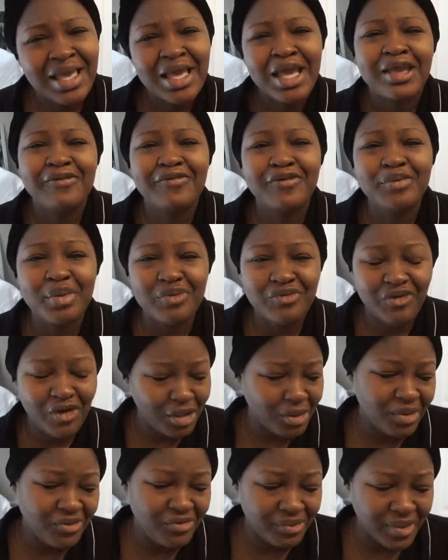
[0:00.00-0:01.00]
if you've been
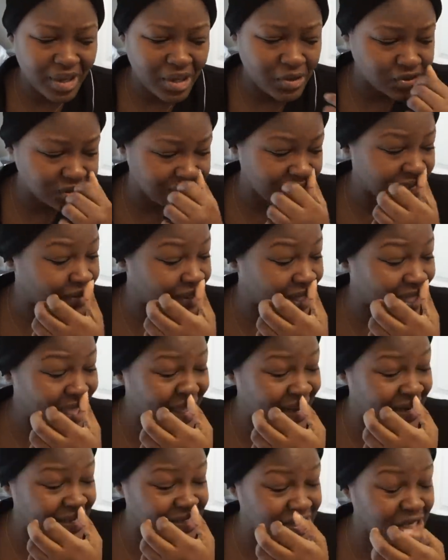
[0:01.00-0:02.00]
following me from my old channel. I
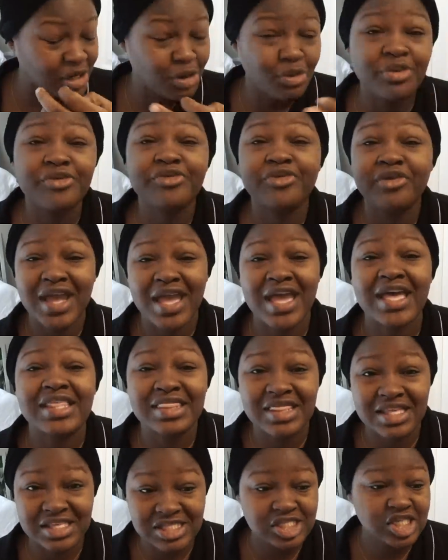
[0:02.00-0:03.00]
had a channel before I had
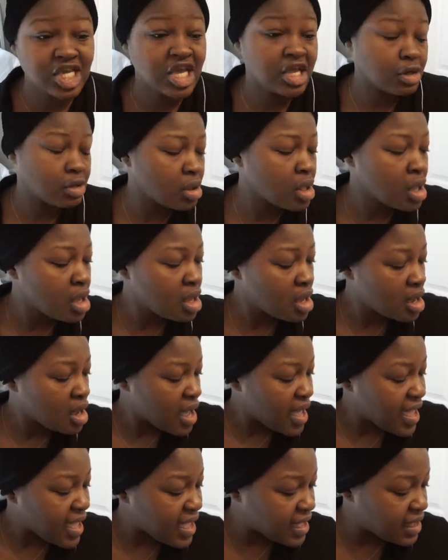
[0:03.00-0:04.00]
this channel,
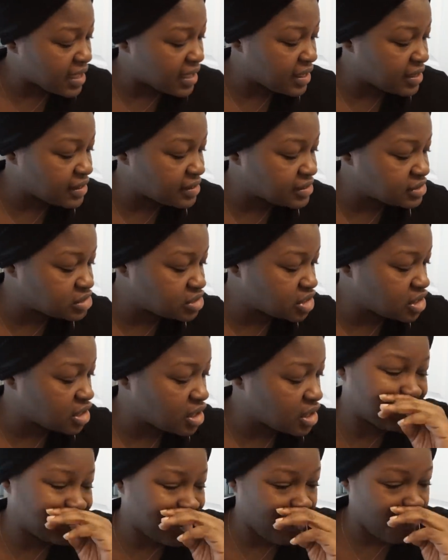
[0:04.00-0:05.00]
and
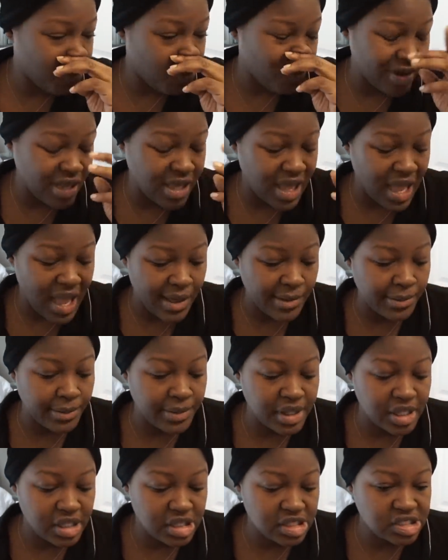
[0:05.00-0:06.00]
at that point I
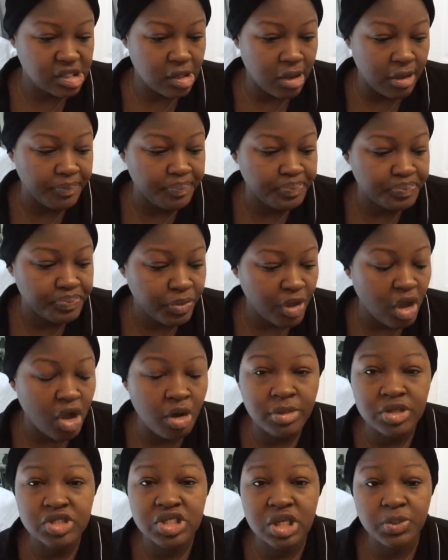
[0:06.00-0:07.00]
was
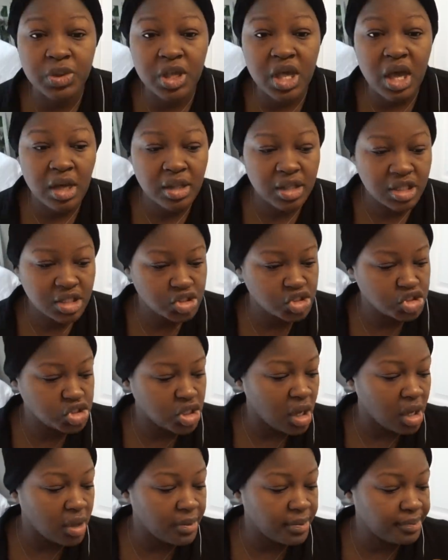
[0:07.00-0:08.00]
almost done with college.
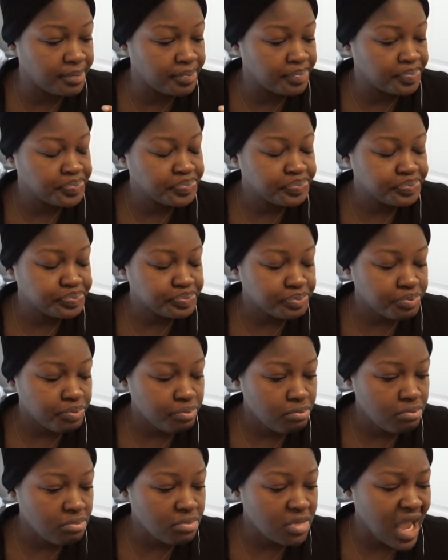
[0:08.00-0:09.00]

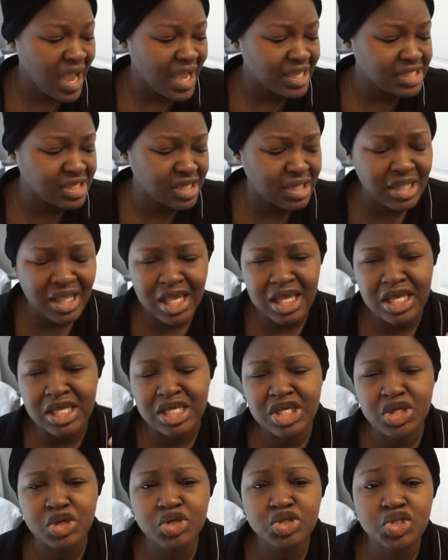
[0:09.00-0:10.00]
I took like a
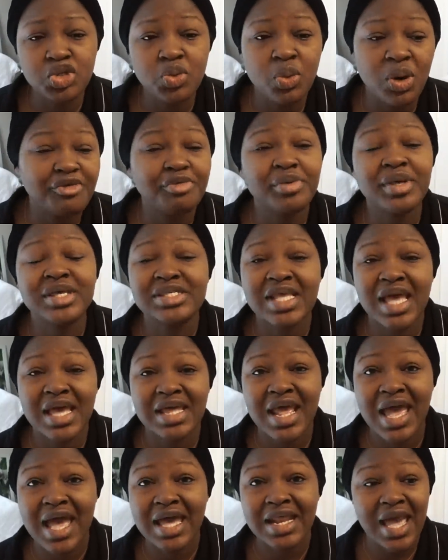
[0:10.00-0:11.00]
year or two off because I
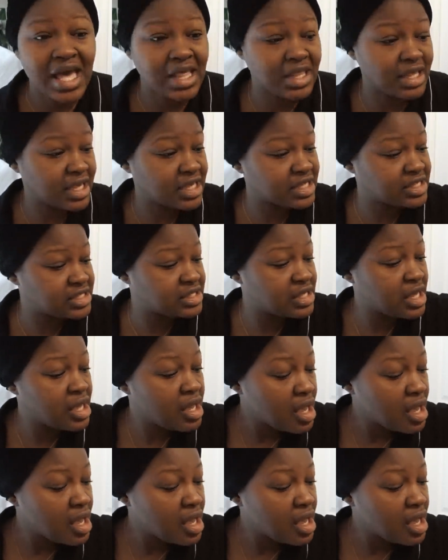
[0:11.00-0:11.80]
had Alex,